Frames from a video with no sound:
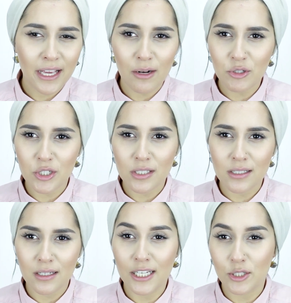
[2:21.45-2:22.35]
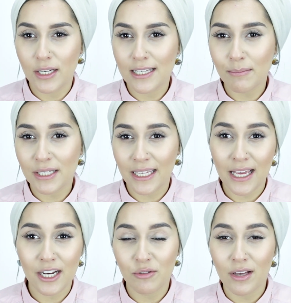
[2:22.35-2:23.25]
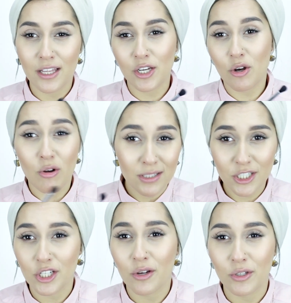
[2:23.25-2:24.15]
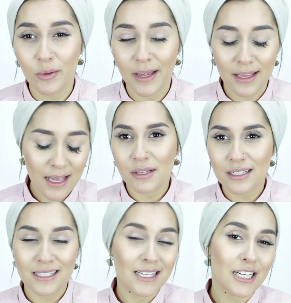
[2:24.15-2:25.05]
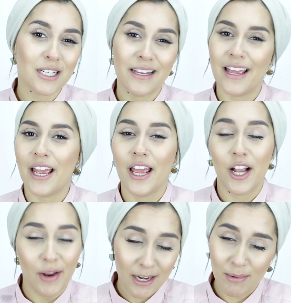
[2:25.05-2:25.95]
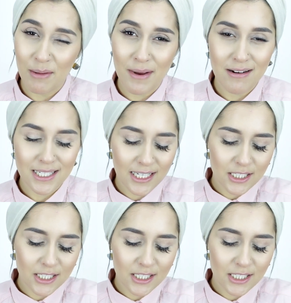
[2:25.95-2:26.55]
and I was just literally attempting it, and I'd rather not show you it because it's actually incredibly embarrassing.